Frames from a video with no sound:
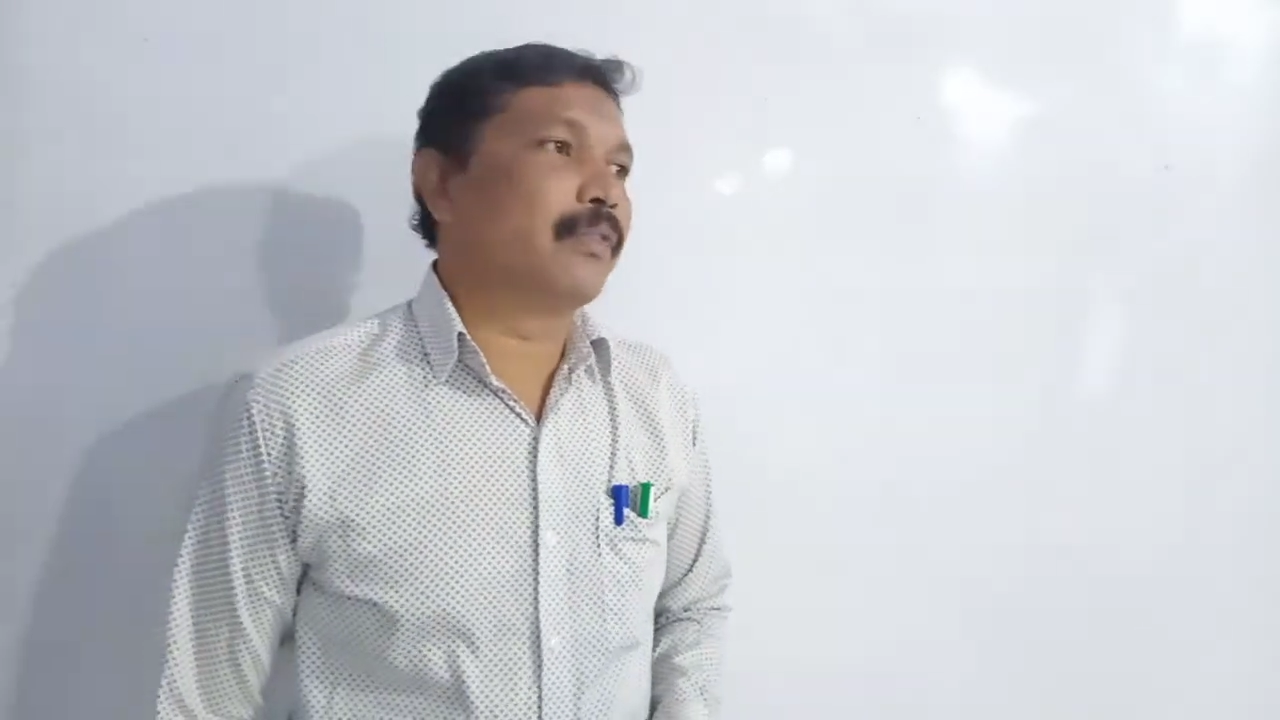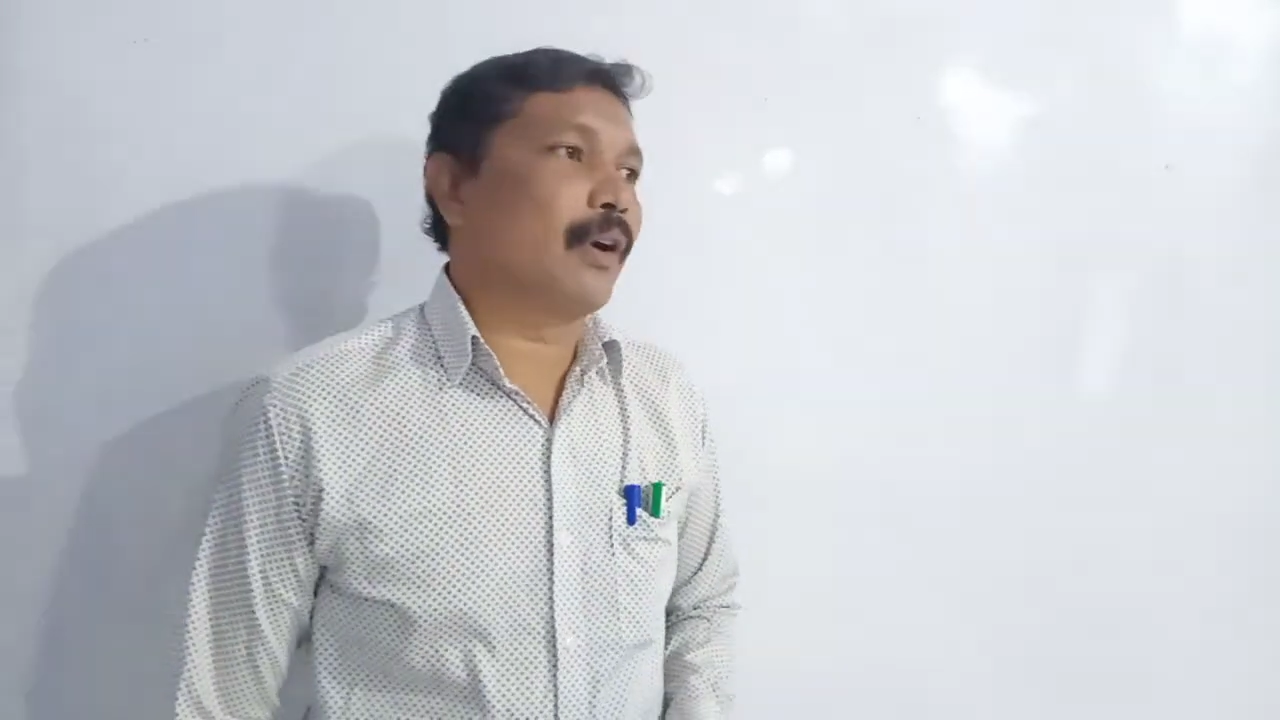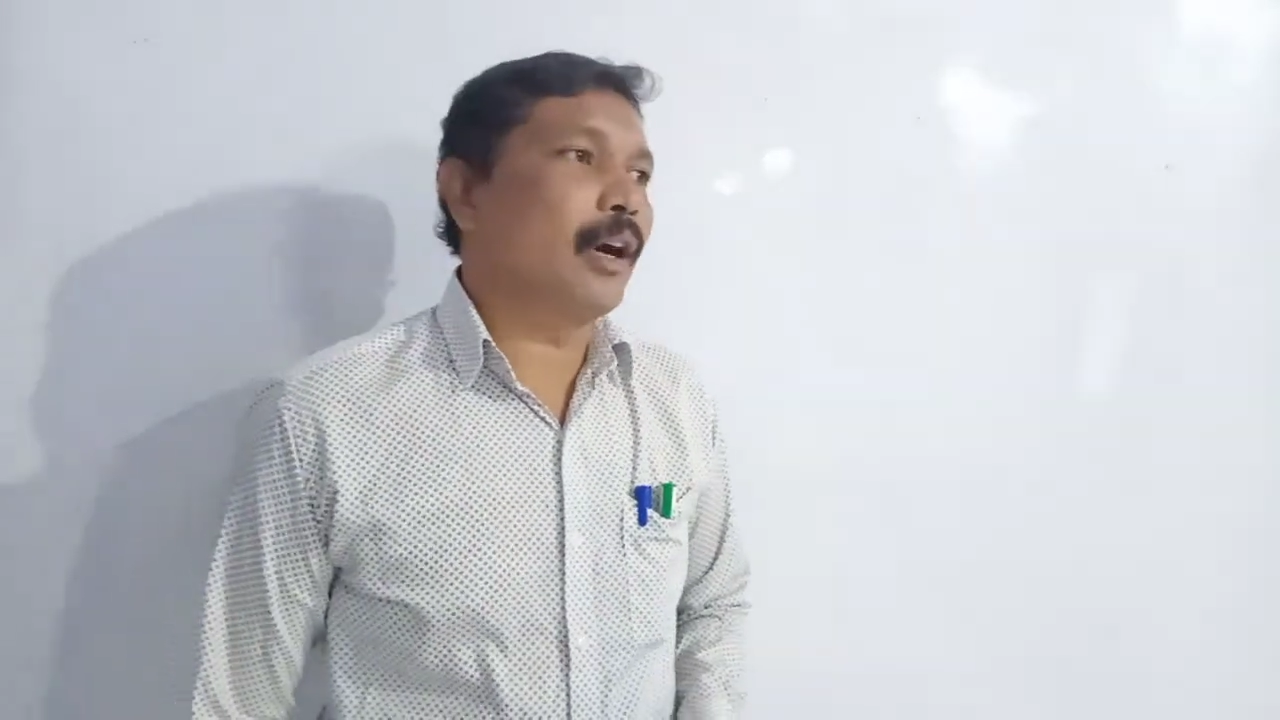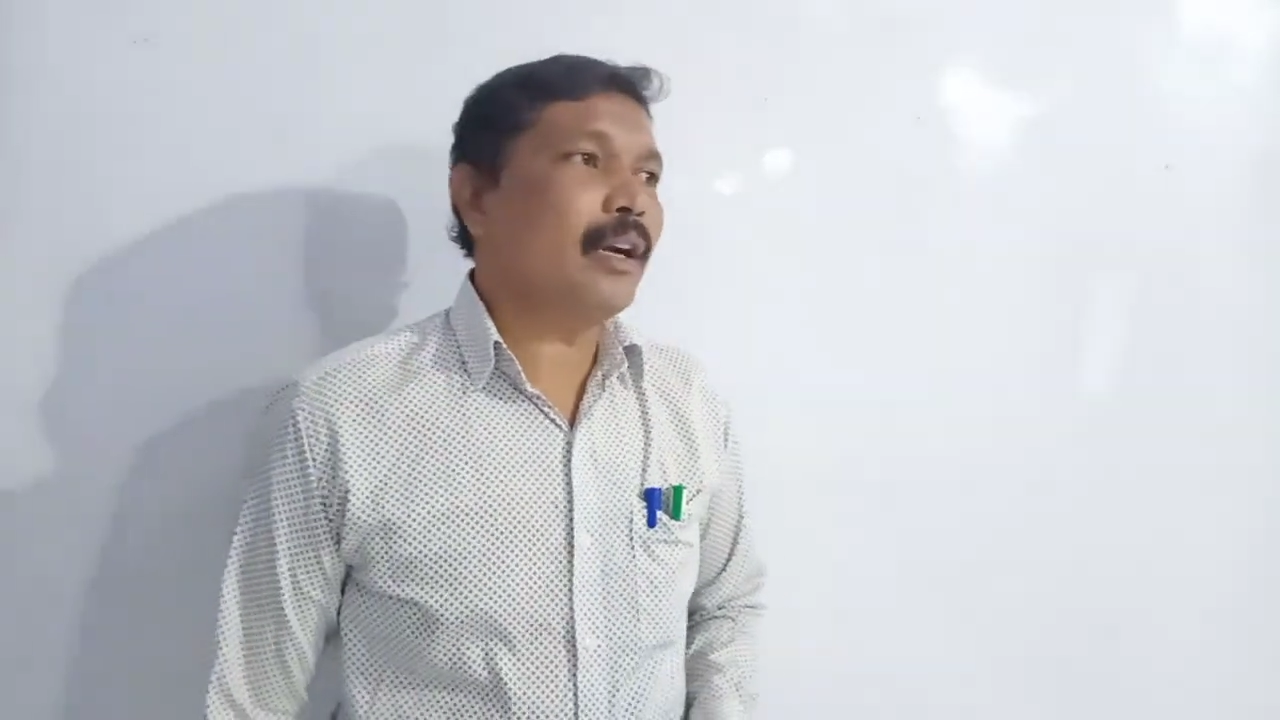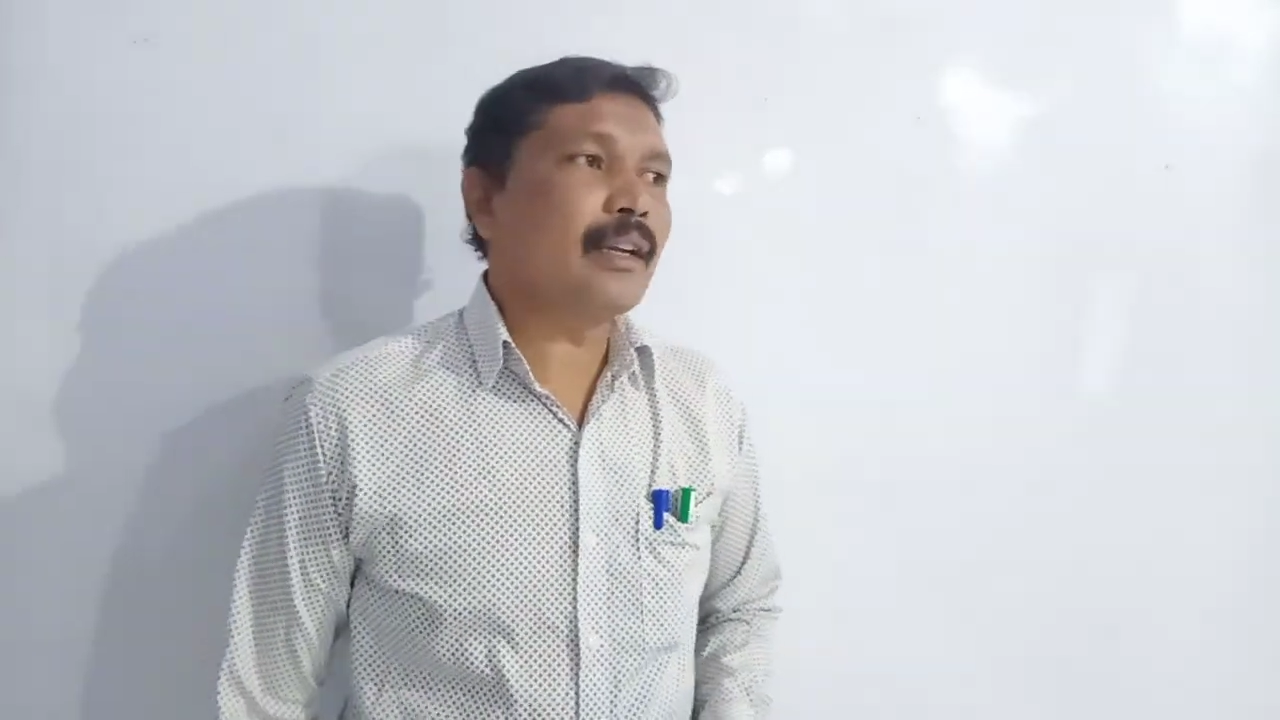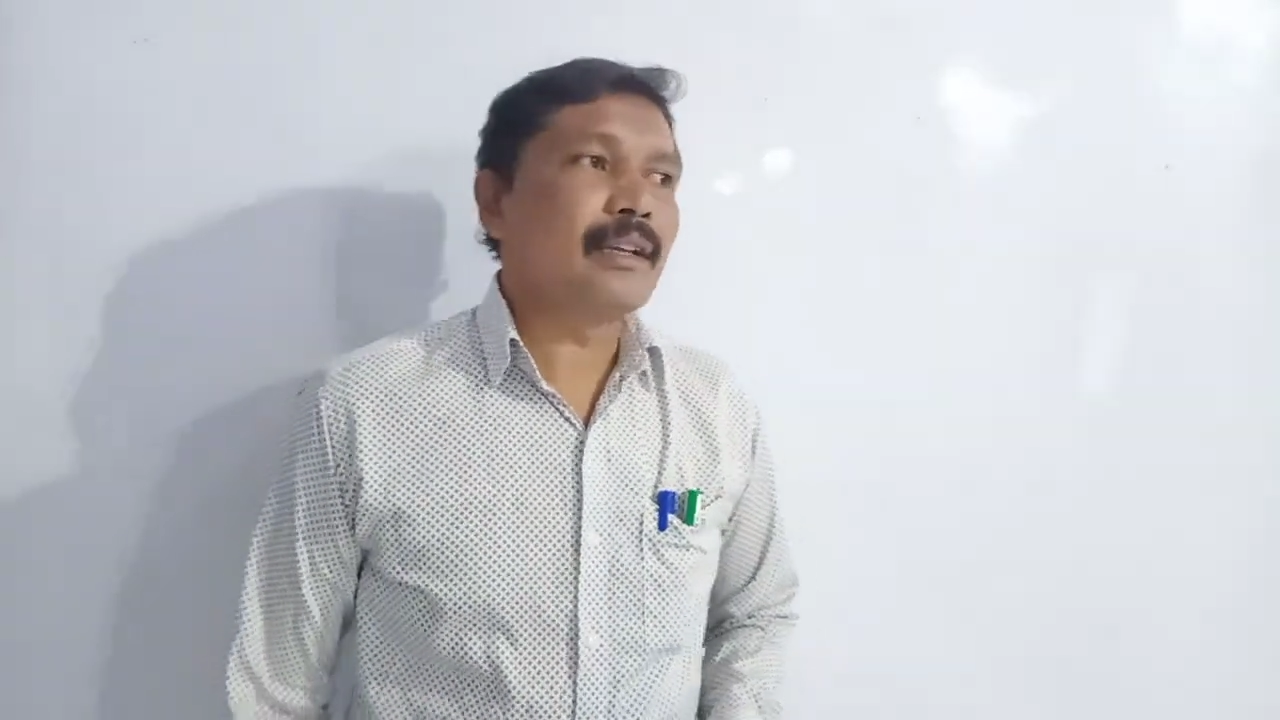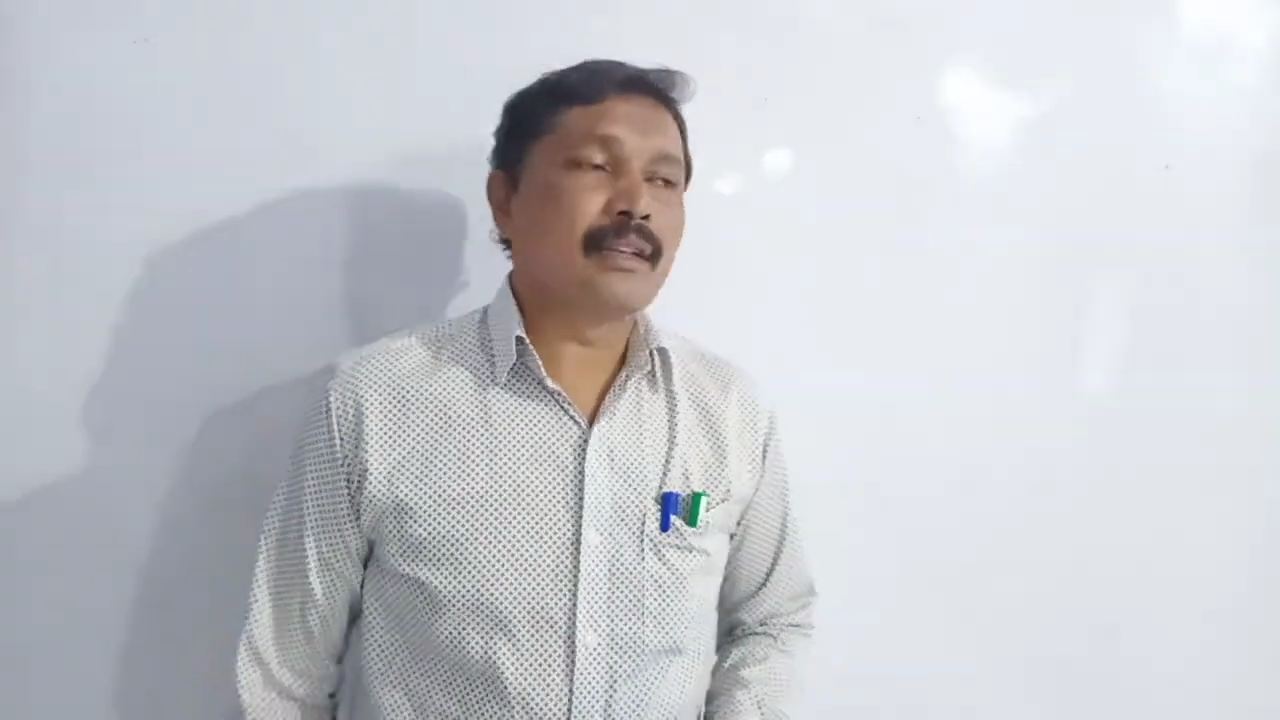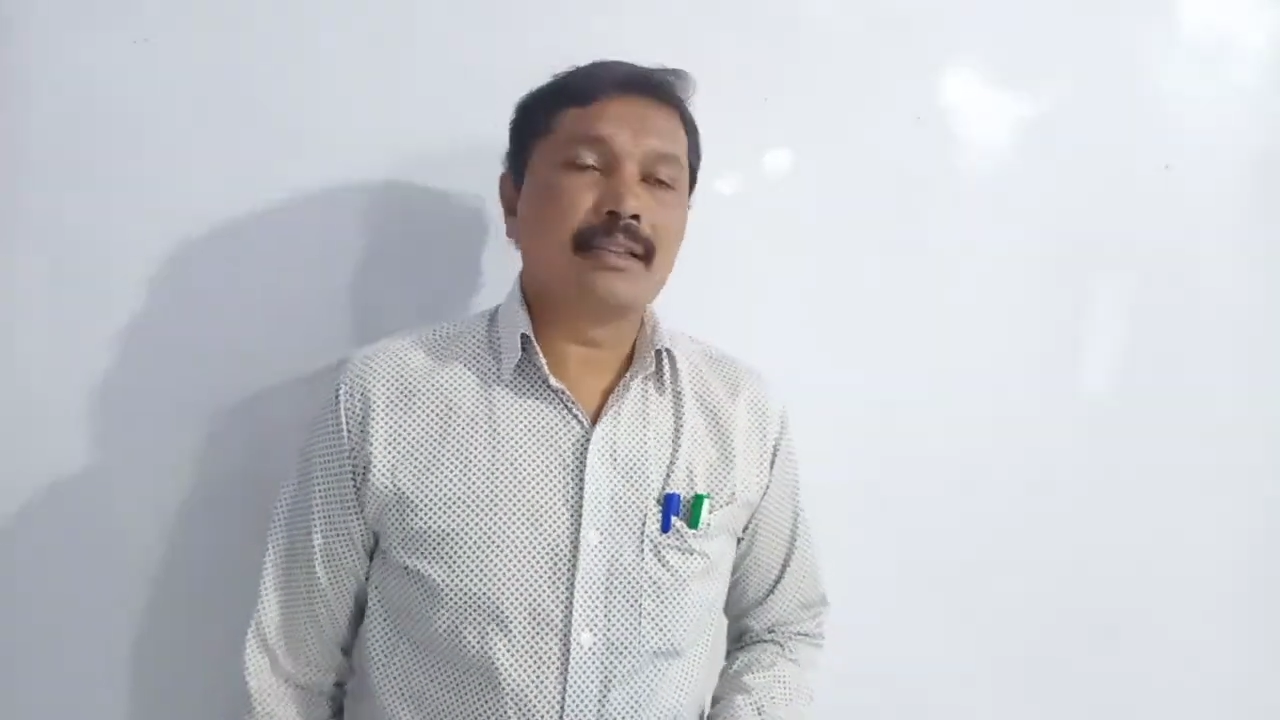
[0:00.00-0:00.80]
for